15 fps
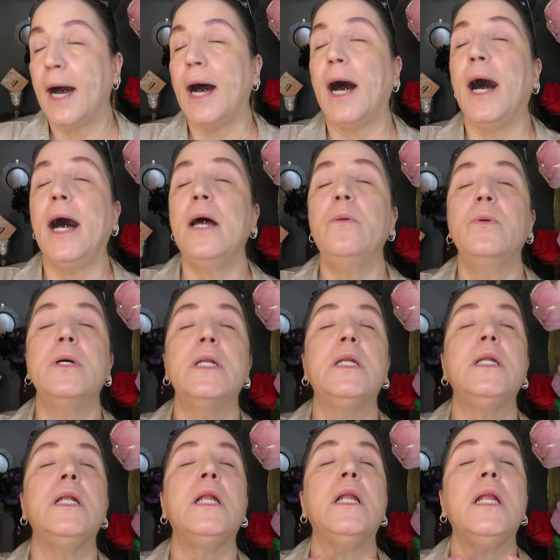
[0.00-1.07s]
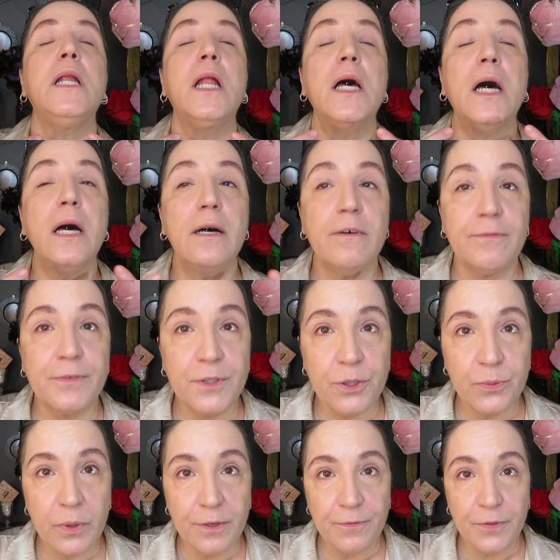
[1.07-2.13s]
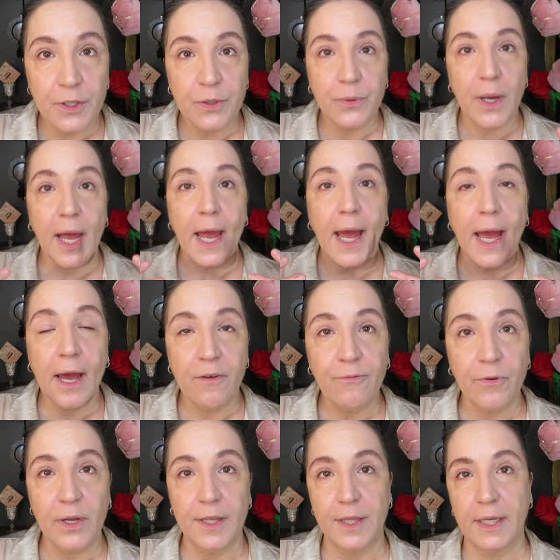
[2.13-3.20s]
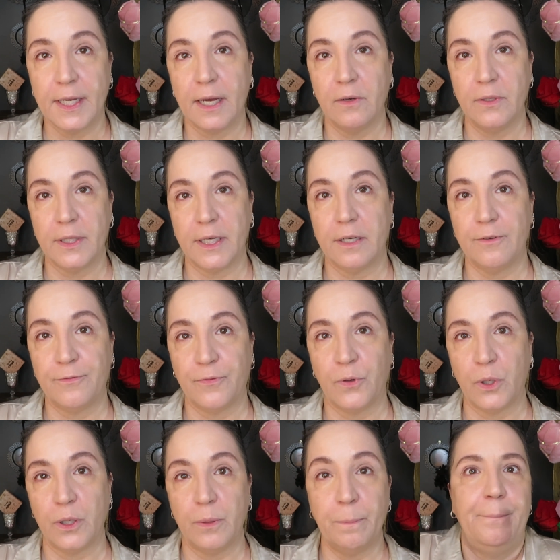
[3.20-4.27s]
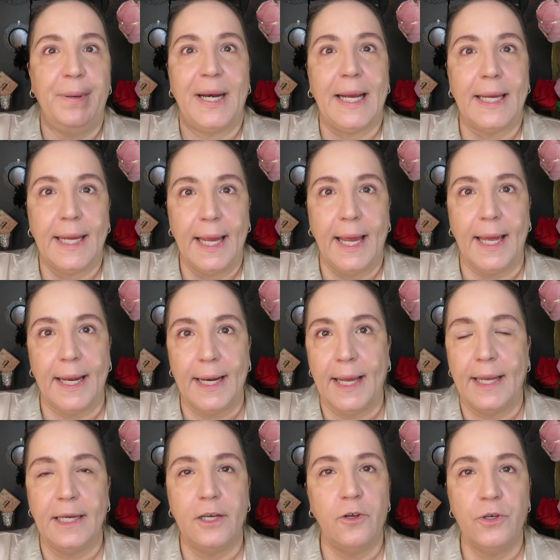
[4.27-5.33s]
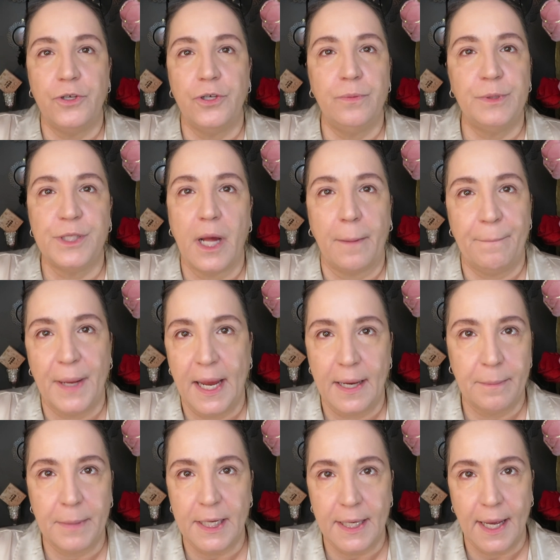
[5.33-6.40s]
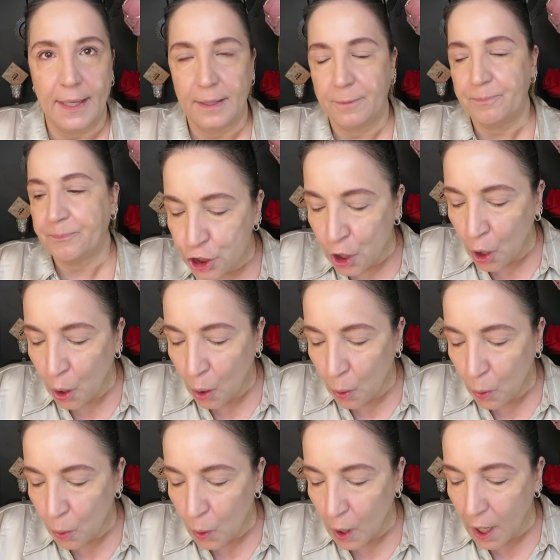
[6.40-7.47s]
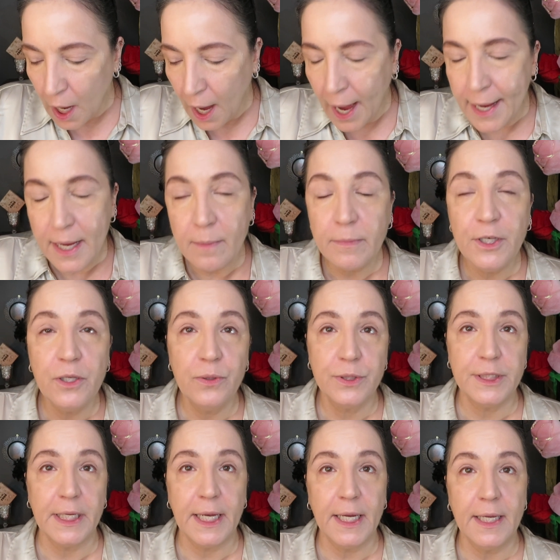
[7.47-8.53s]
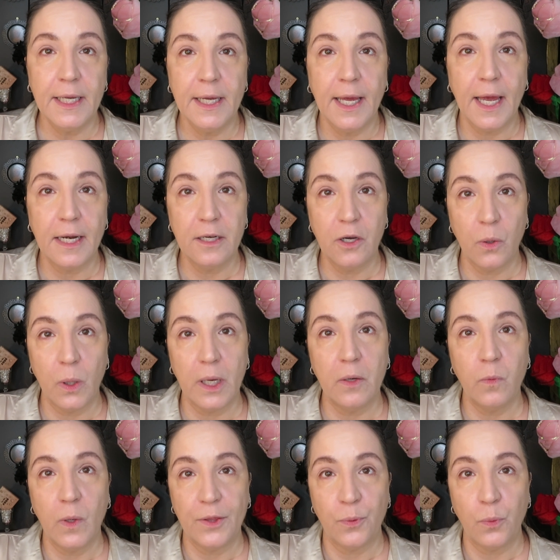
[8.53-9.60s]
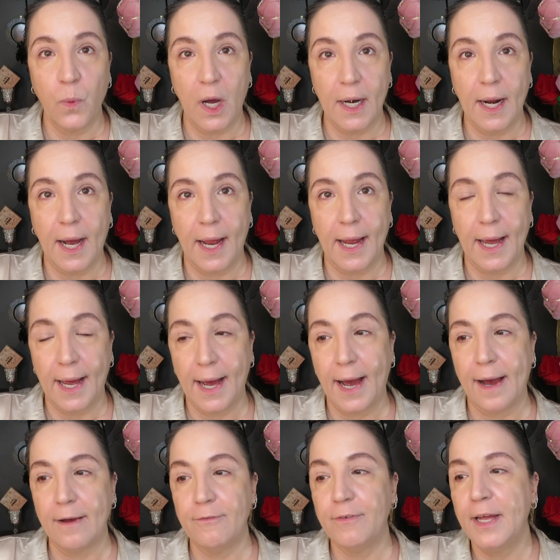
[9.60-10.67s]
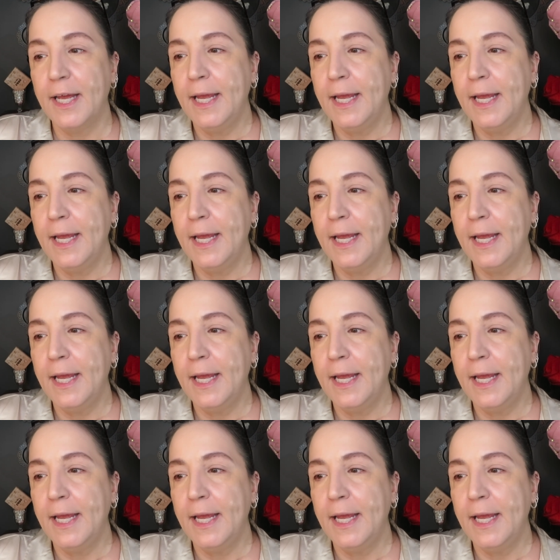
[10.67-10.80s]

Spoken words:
I would love to review everything out there for you, but I can't, and YouTube's not paying me yet. So I am using and going with what I have.